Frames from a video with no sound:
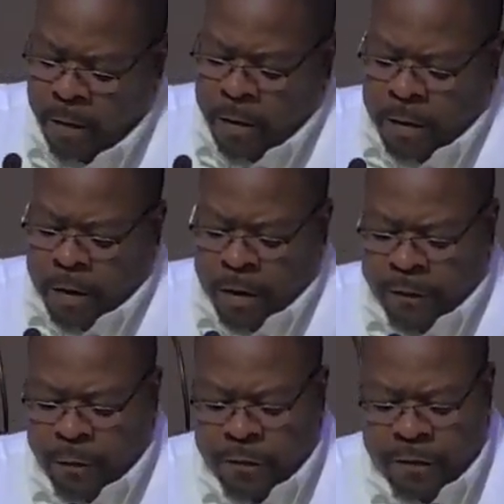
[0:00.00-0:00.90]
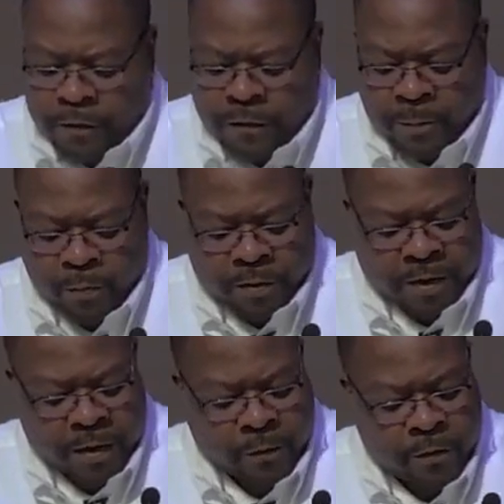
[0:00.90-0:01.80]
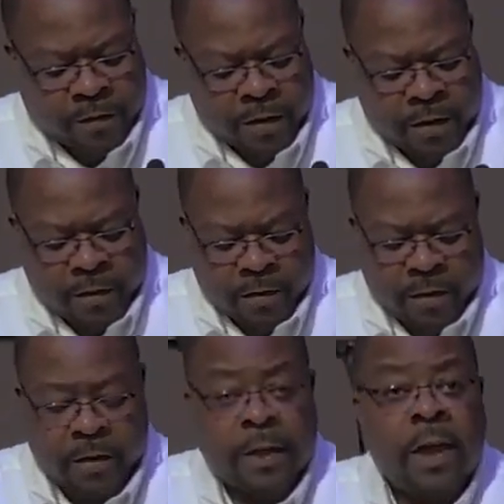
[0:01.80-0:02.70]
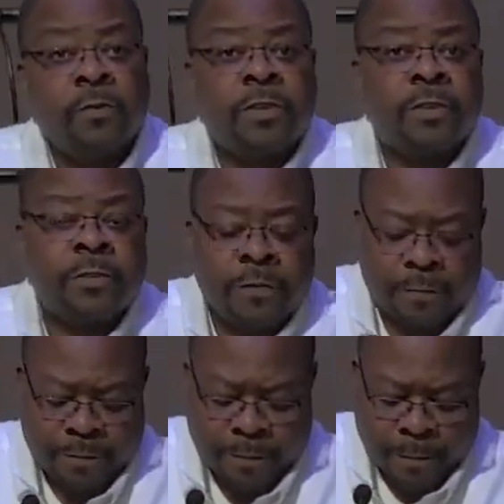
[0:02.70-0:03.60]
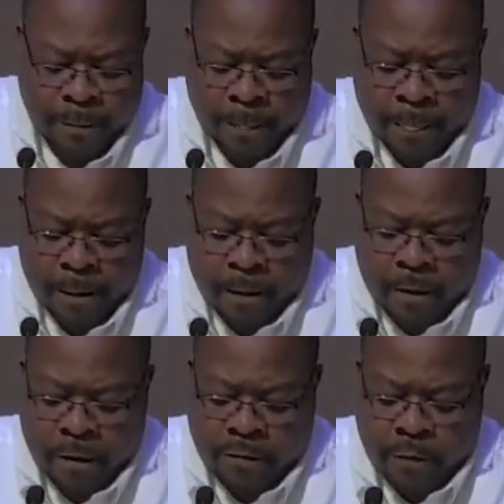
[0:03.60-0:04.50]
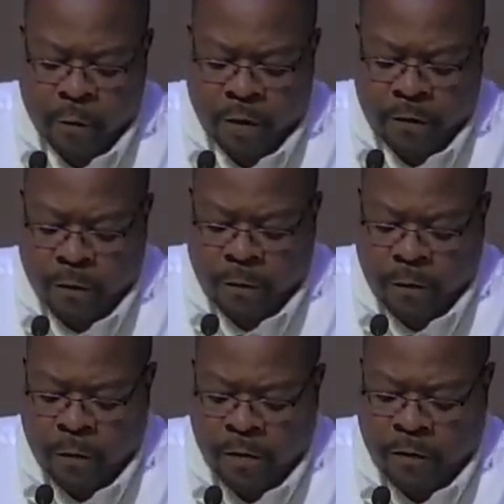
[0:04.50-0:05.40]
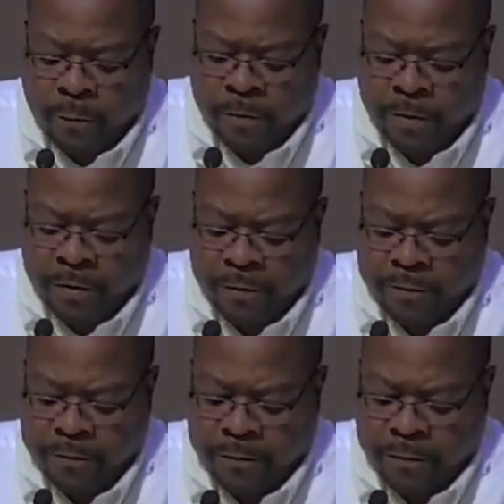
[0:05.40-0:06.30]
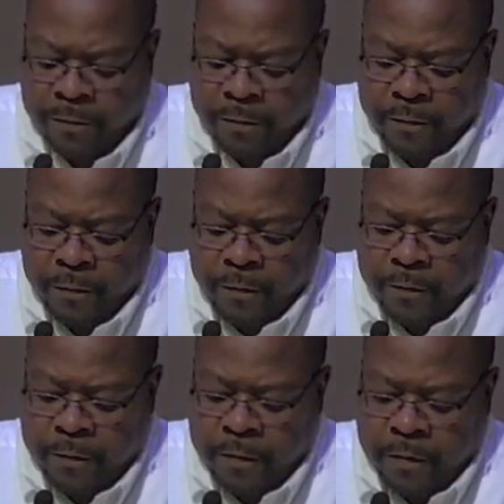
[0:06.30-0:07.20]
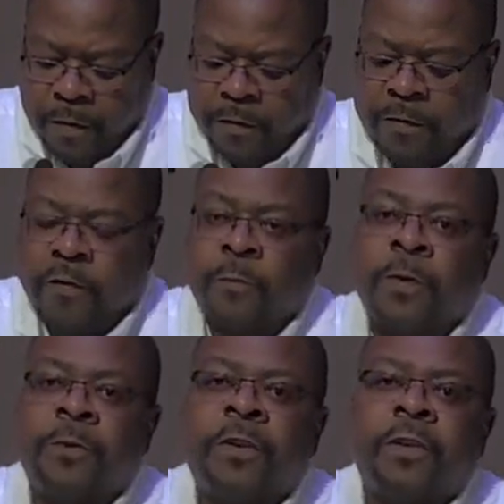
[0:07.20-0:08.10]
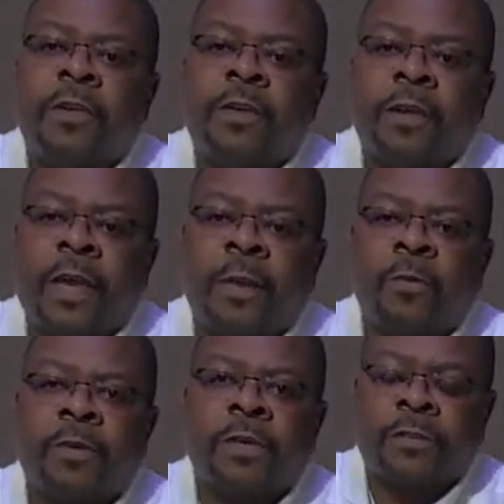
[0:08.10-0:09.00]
I saw these simple day-to-day encounters as the works of the Holy Spirit, as the Spirit enabled us.